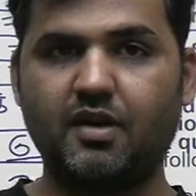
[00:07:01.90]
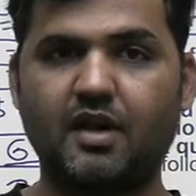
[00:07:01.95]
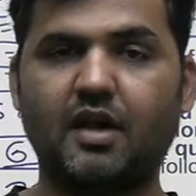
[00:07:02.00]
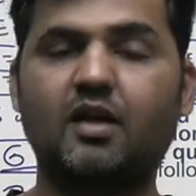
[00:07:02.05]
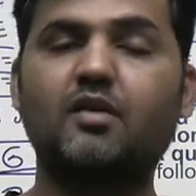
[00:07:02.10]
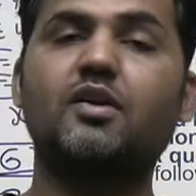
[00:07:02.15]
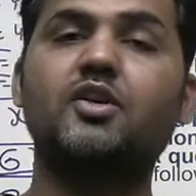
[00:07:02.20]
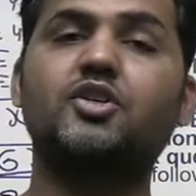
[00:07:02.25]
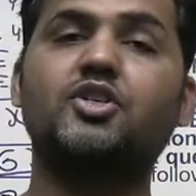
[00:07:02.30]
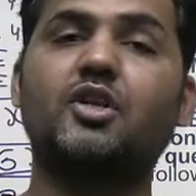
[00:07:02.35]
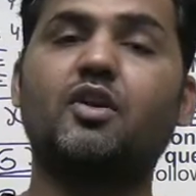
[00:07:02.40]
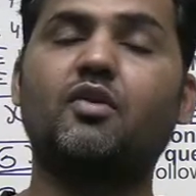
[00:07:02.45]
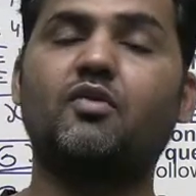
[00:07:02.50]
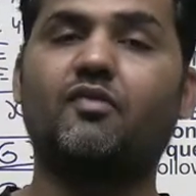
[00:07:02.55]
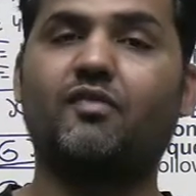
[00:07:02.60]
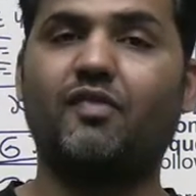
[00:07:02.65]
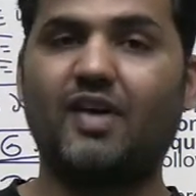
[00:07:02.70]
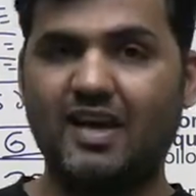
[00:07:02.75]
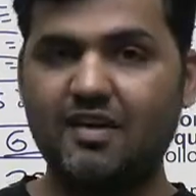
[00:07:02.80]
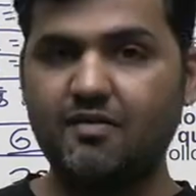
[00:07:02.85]
a question of
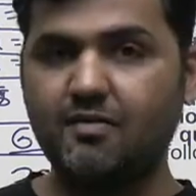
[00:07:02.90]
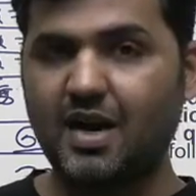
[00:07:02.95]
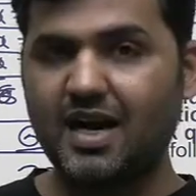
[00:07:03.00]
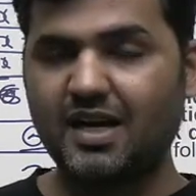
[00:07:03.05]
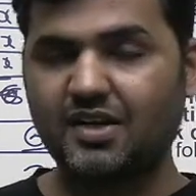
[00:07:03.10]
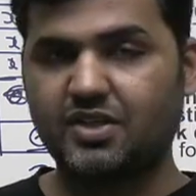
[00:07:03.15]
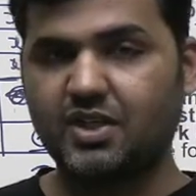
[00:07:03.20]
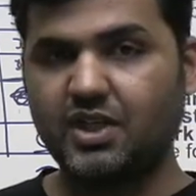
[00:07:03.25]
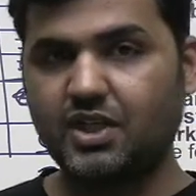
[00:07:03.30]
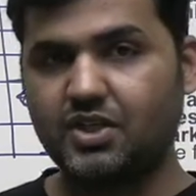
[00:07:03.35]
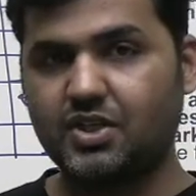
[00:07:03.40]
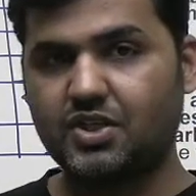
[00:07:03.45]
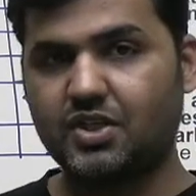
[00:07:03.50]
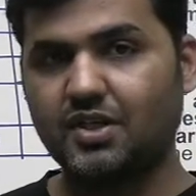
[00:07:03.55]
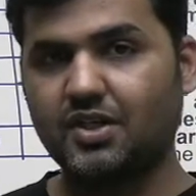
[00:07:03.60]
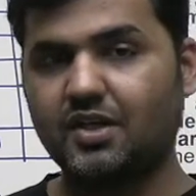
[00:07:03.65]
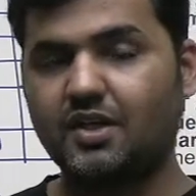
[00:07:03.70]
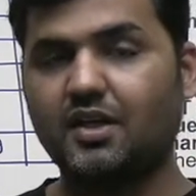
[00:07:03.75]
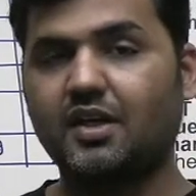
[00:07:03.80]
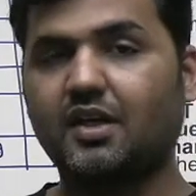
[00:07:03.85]
5 marks each,
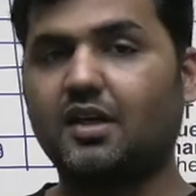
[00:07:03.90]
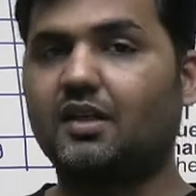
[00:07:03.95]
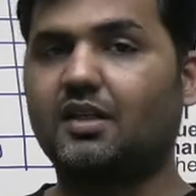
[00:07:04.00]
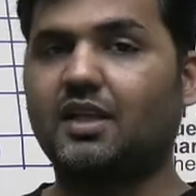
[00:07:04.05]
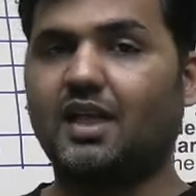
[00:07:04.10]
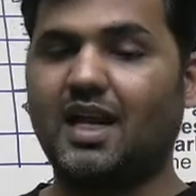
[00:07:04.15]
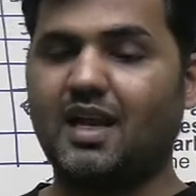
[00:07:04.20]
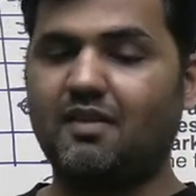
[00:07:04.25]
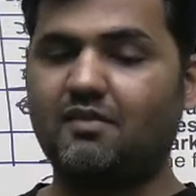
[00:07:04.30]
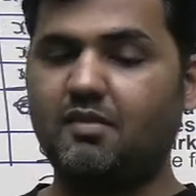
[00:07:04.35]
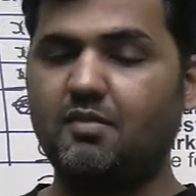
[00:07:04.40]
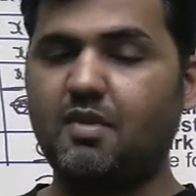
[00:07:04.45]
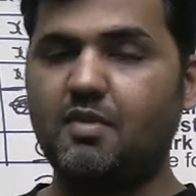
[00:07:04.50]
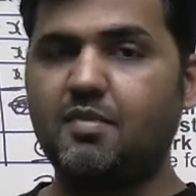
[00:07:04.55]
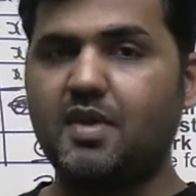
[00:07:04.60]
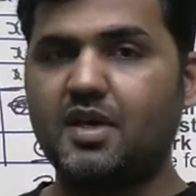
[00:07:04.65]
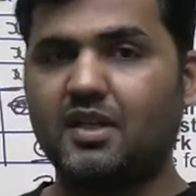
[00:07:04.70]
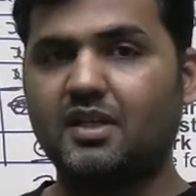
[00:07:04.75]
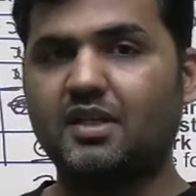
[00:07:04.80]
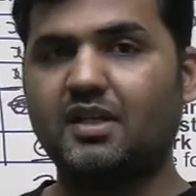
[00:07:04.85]
then I will be
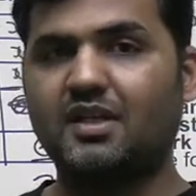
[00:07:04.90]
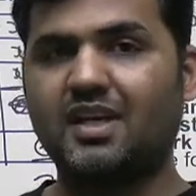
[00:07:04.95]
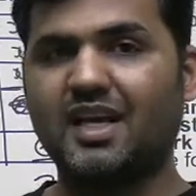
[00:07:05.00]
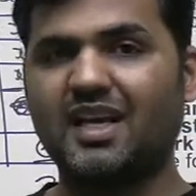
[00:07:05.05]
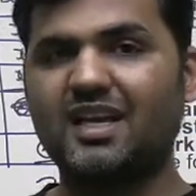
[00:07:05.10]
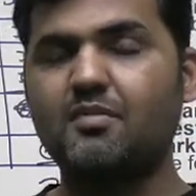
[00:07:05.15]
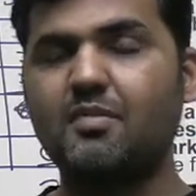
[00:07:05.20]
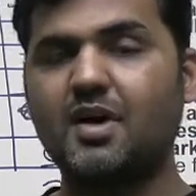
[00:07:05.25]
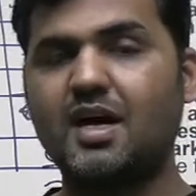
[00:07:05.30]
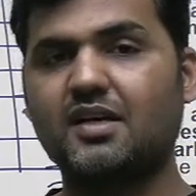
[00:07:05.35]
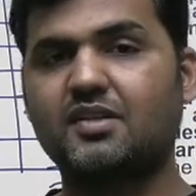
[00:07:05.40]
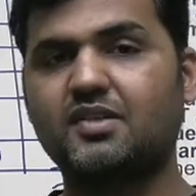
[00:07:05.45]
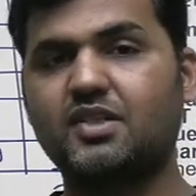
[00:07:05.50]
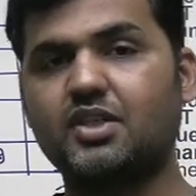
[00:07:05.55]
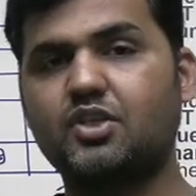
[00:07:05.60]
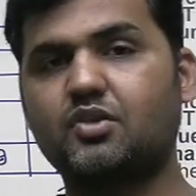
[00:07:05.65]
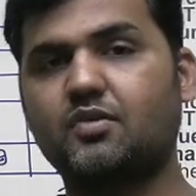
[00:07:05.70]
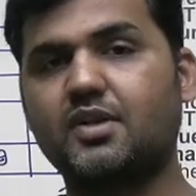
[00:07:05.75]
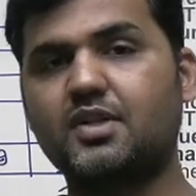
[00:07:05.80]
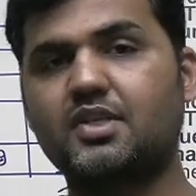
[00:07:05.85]
making 10 marks
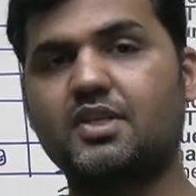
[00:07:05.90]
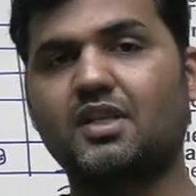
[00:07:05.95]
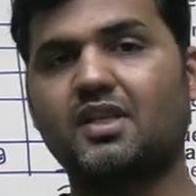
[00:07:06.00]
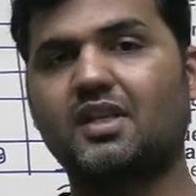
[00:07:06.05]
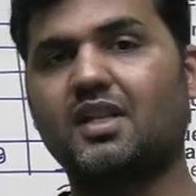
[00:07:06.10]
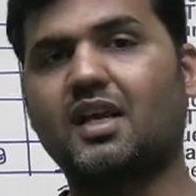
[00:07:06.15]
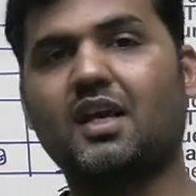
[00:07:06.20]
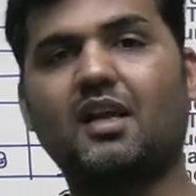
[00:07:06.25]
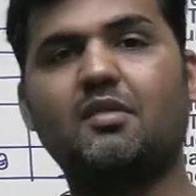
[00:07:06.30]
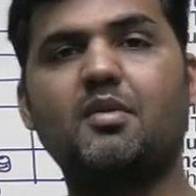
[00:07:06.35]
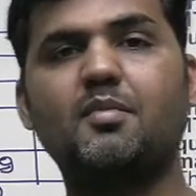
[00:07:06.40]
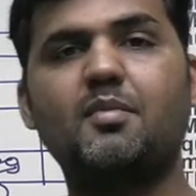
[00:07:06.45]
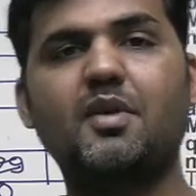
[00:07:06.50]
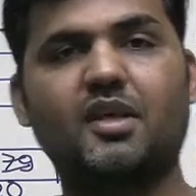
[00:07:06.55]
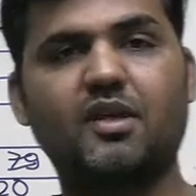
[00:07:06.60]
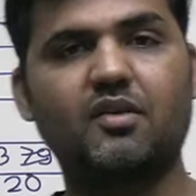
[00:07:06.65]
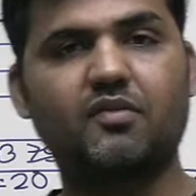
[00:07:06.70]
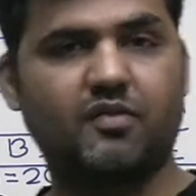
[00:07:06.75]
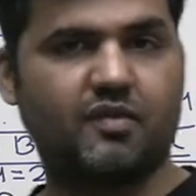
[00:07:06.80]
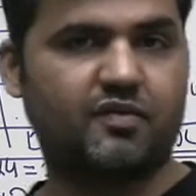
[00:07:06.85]
each question, then I'll be
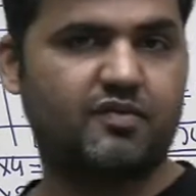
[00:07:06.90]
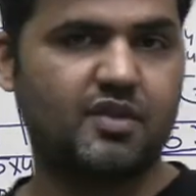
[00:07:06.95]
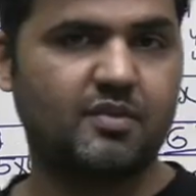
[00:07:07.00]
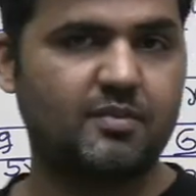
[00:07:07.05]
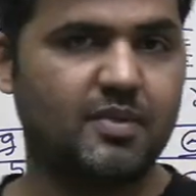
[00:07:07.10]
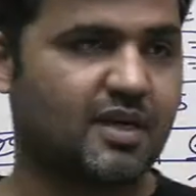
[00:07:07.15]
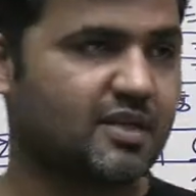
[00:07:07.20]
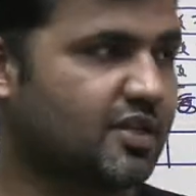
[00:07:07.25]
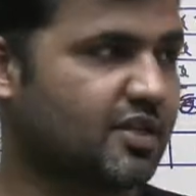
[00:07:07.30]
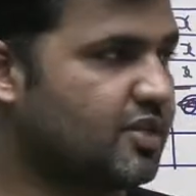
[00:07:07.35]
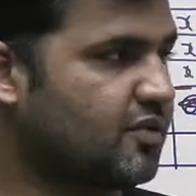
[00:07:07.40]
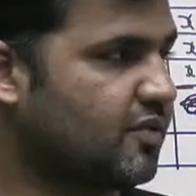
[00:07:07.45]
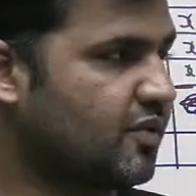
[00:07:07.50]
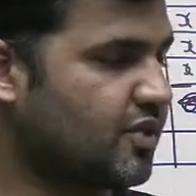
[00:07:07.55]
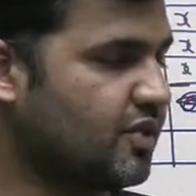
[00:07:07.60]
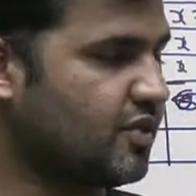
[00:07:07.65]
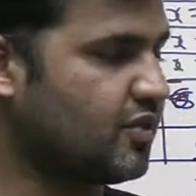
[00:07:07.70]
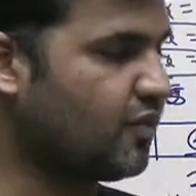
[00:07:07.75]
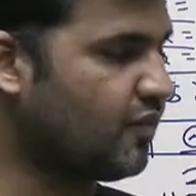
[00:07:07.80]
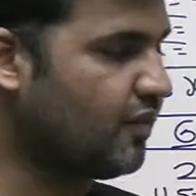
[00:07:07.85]
making 15 marks each
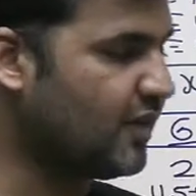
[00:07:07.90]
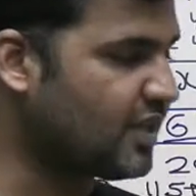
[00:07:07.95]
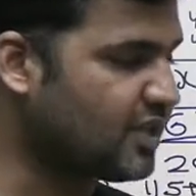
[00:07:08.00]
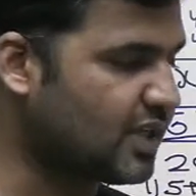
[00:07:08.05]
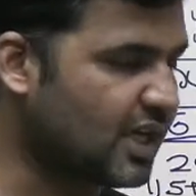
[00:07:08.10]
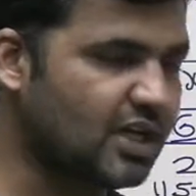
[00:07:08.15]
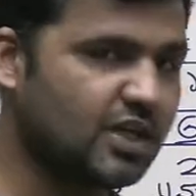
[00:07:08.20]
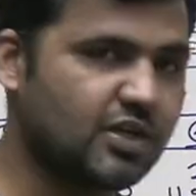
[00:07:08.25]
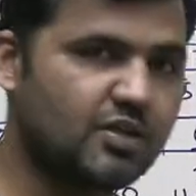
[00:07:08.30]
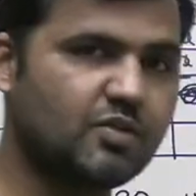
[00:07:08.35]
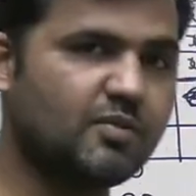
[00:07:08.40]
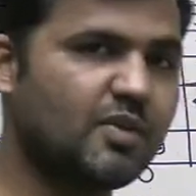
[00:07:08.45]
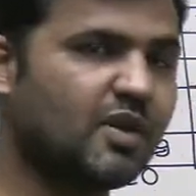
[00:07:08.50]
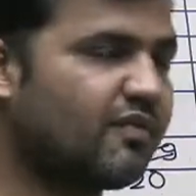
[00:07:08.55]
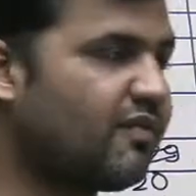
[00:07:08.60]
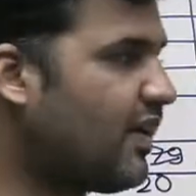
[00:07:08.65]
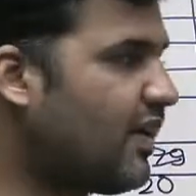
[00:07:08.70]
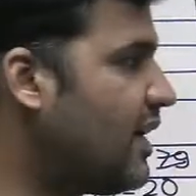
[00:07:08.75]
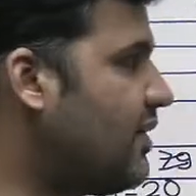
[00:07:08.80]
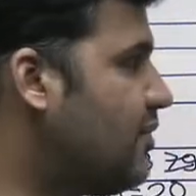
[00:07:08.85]
question. So first I need to make
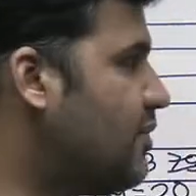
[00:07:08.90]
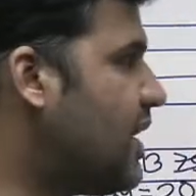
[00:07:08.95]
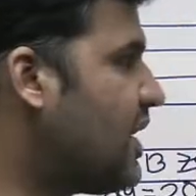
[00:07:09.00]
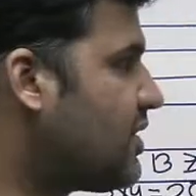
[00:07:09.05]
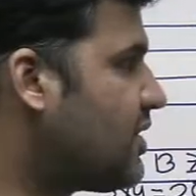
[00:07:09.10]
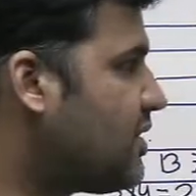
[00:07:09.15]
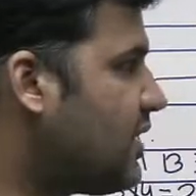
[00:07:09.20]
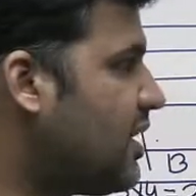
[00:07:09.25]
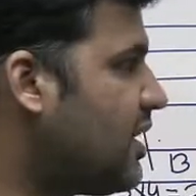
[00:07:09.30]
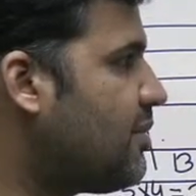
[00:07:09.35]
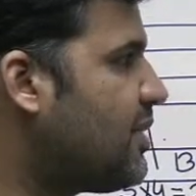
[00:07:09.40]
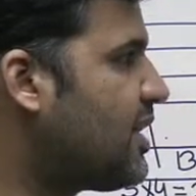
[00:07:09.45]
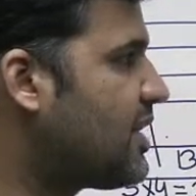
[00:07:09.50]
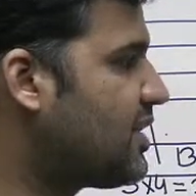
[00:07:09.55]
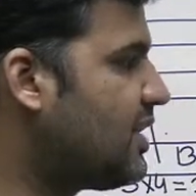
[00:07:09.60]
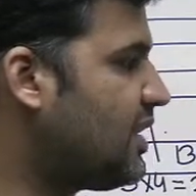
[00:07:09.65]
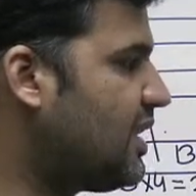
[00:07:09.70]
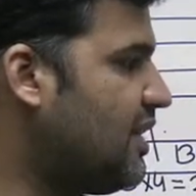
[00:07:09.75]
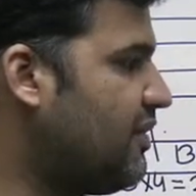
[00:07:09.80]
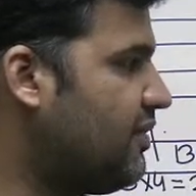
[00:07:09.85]
5 marks, 10 marks,
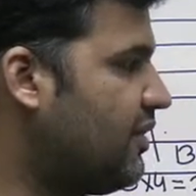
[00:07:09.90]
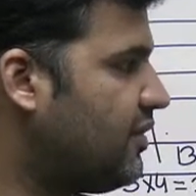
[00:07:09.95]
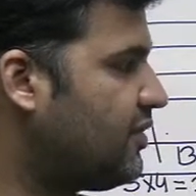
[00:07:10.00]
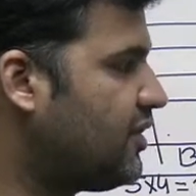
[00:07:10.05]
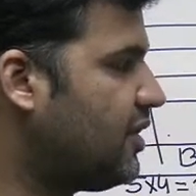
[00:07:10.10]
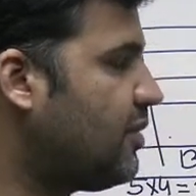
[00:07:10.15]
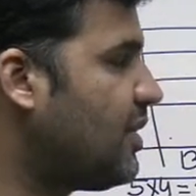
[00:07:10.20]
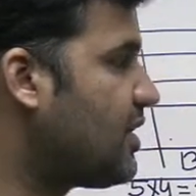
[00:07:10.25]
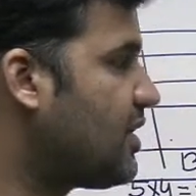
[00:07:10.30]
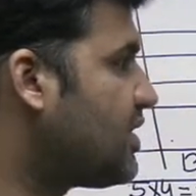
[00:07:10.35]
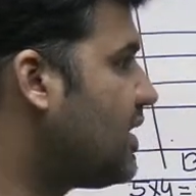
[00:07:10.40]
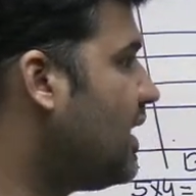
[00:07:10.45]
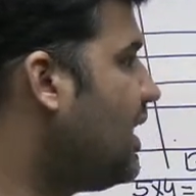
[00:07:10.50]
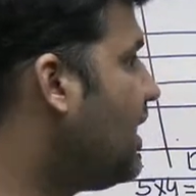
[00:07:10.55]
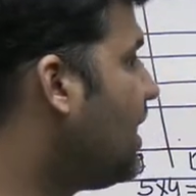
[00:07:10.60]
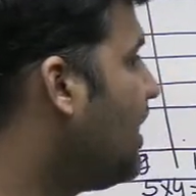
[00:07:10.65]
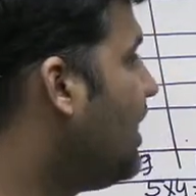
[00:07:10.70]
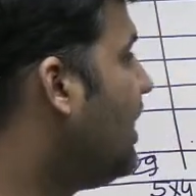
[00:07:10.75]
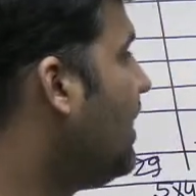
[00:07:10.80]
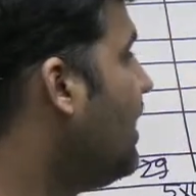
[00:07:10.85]
and then 15 marks, right?
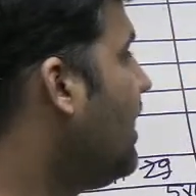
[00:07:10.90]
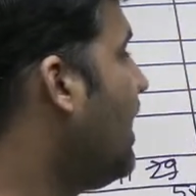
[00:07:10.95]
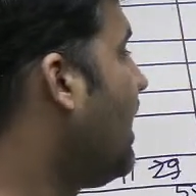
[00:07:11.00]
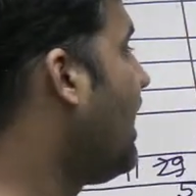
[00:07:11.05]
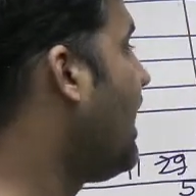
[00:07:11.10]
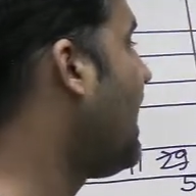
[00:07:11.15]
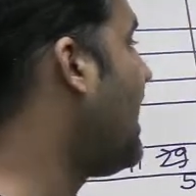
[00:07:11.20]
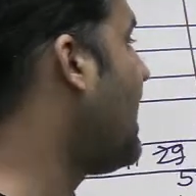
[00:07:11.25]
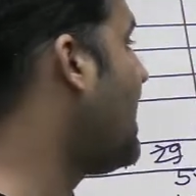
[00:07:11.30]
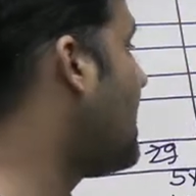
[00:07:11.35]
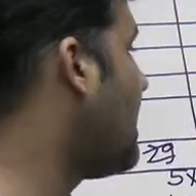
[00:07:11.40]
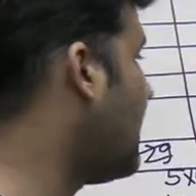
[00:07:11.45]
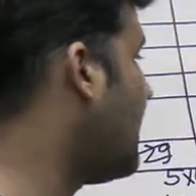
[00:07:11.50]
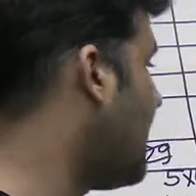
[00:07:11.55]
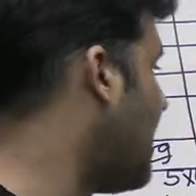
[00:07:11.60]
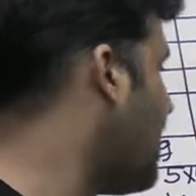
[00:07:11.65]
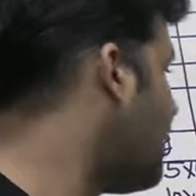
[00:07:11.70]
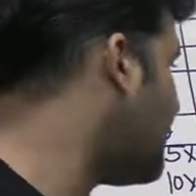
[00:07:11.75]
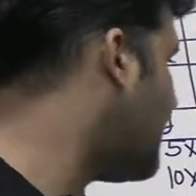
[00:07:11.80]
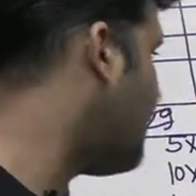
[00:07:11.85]
And
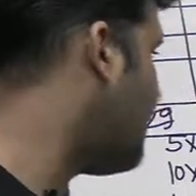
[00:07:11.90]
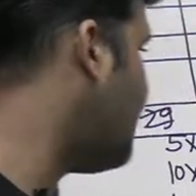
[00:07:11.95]
now that